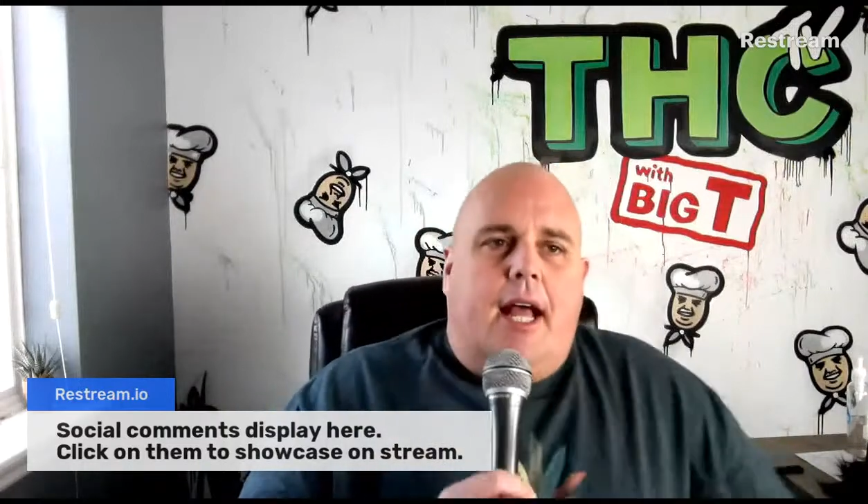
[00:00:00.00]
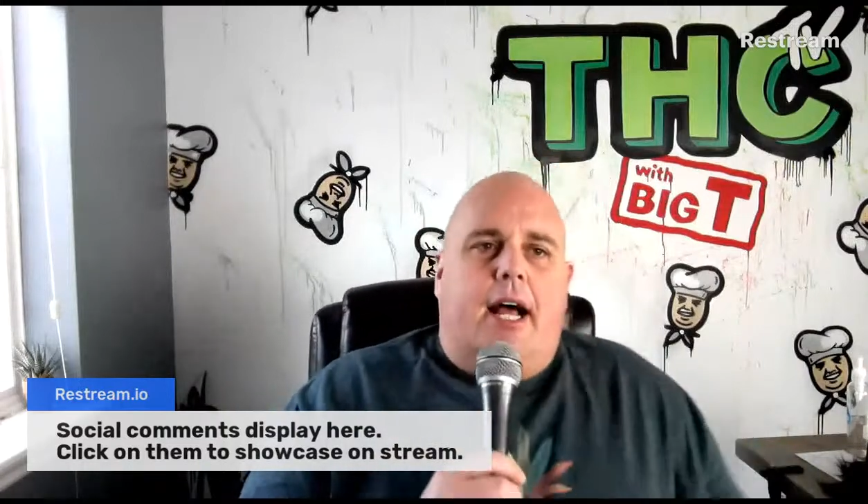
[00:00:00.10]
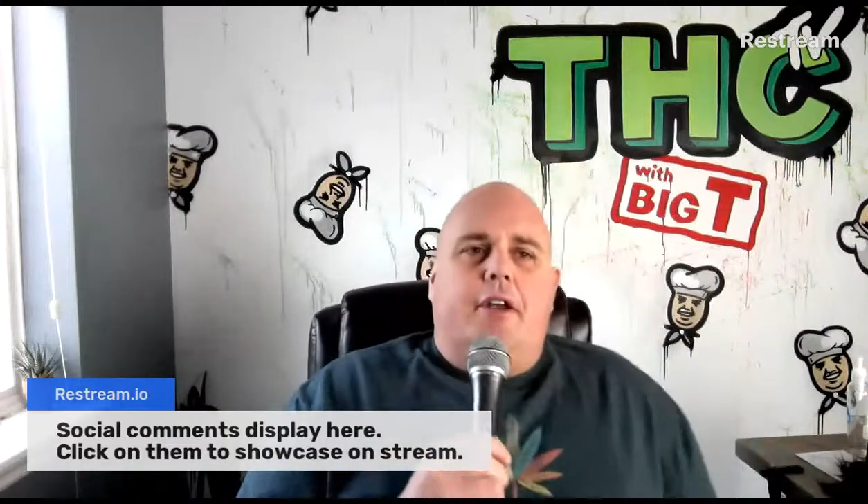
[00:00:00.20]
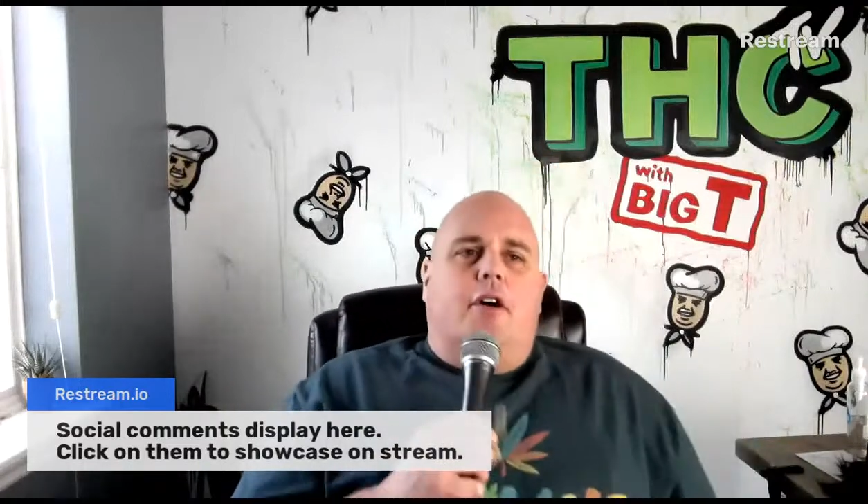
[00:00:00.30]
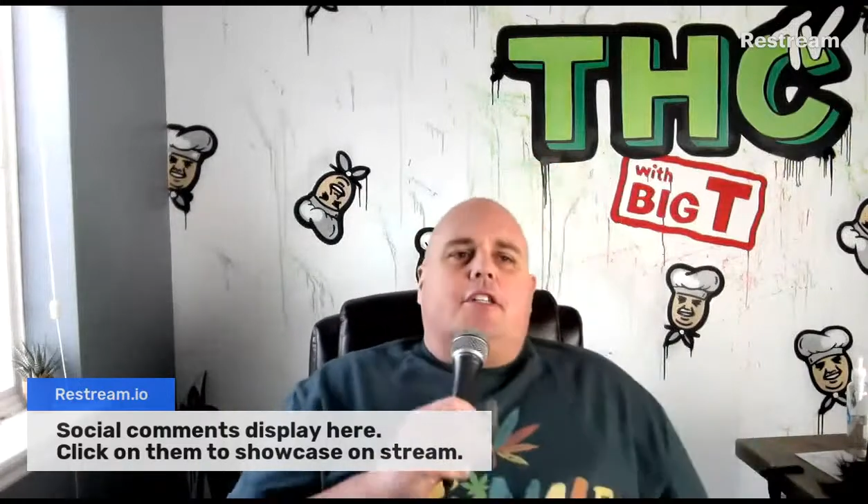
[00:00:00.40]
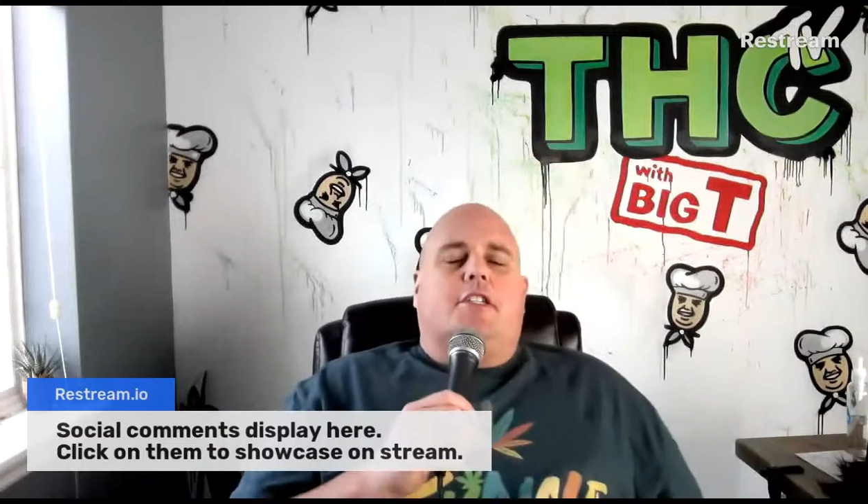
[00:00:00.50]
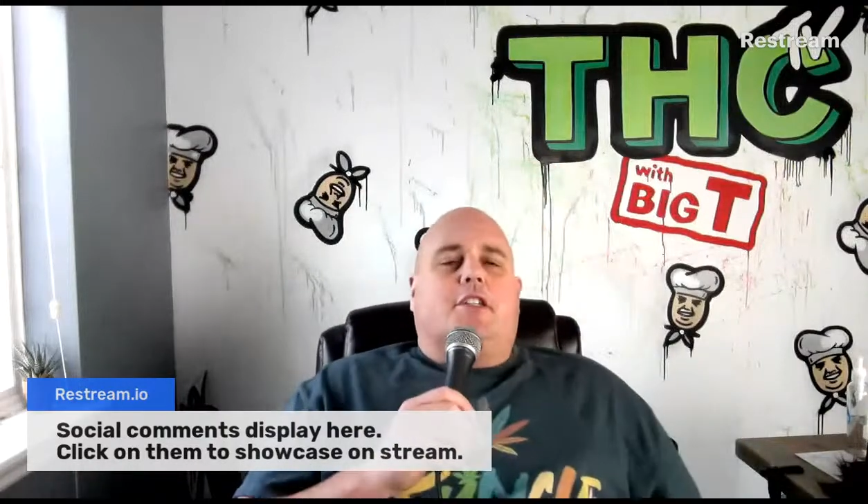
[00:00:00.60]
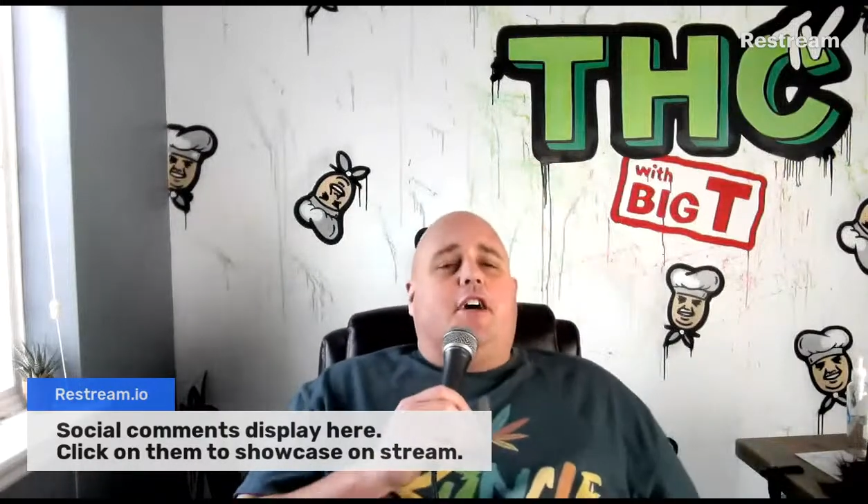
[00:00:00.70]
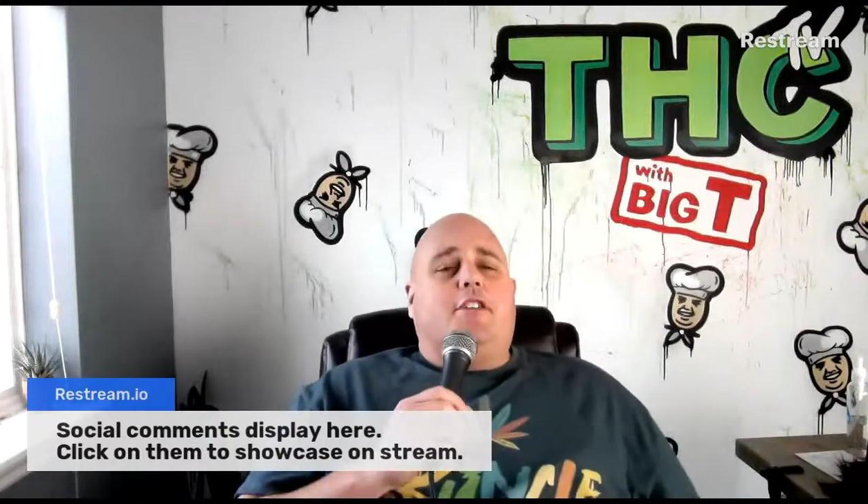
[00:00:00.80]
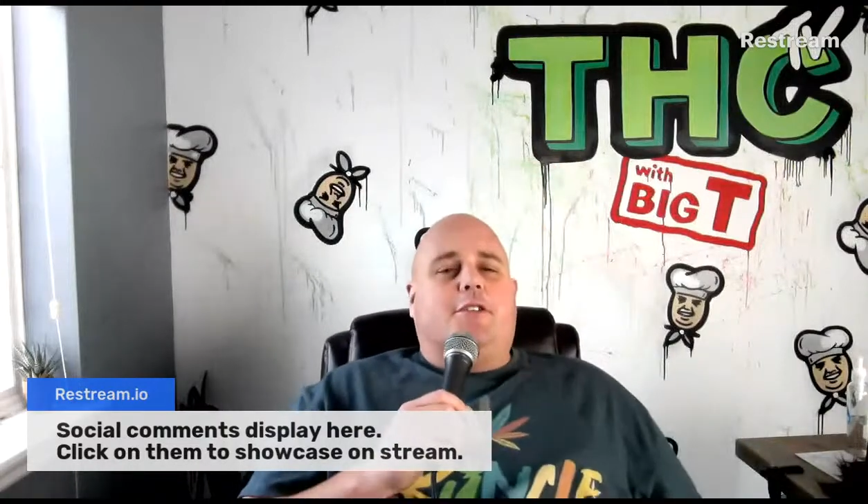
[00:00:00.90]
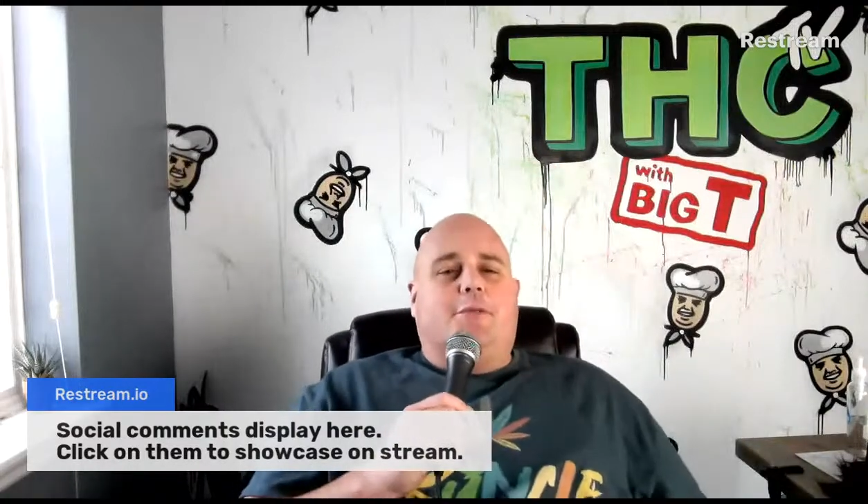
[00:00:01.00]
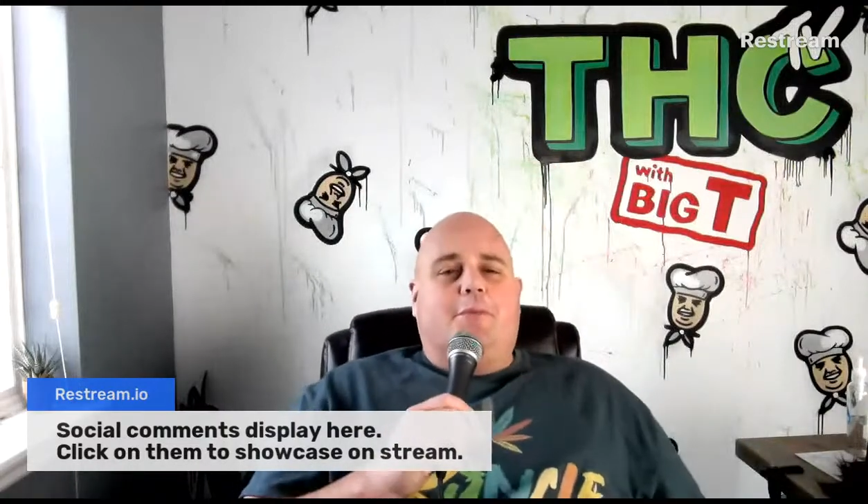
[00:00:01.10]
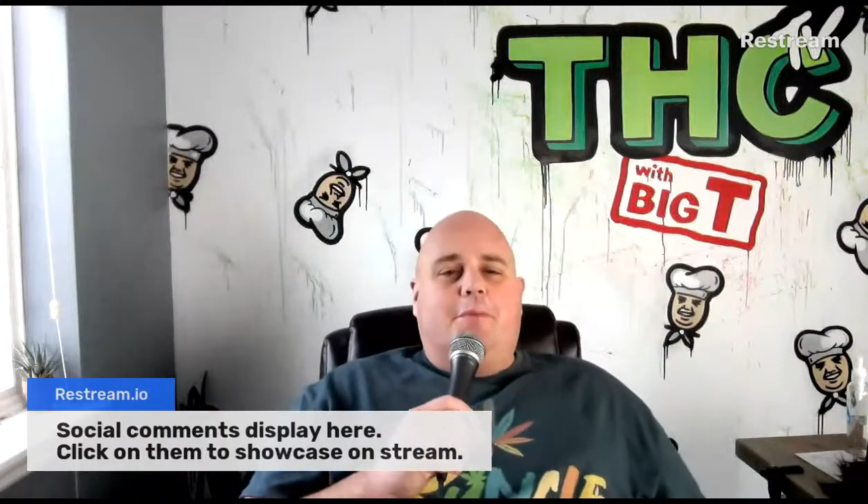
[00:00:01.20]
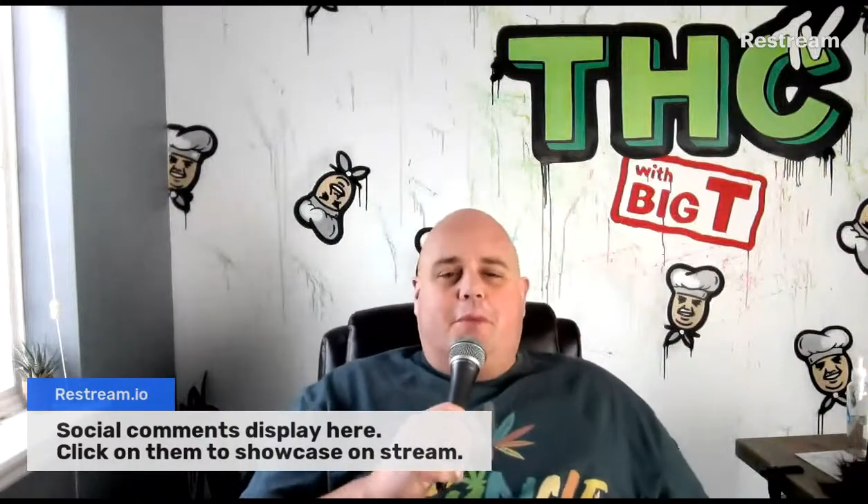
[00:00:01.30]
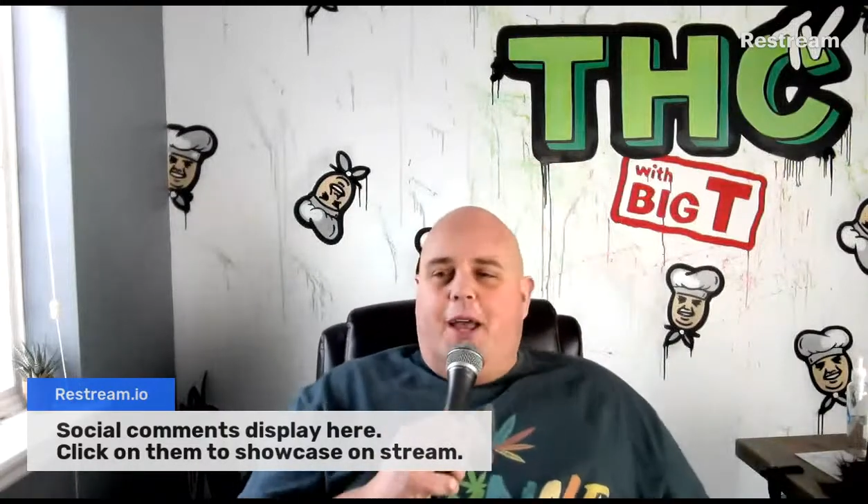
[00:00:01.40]
I know I discussed
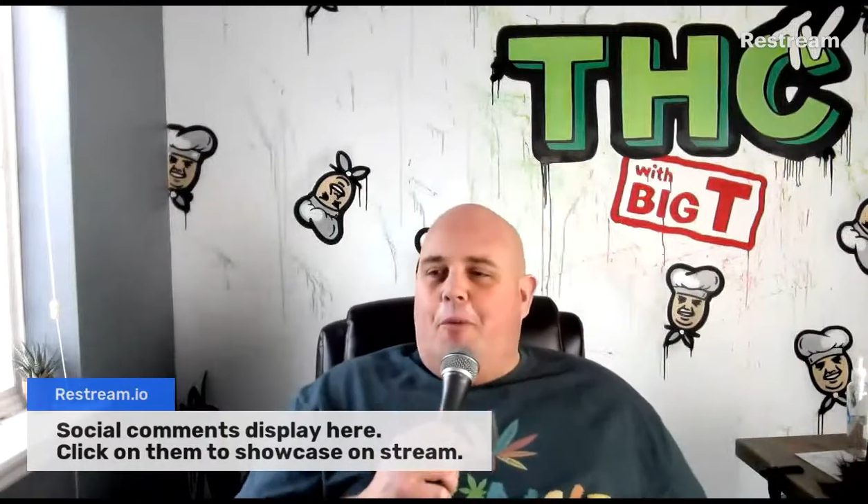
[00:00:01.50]
my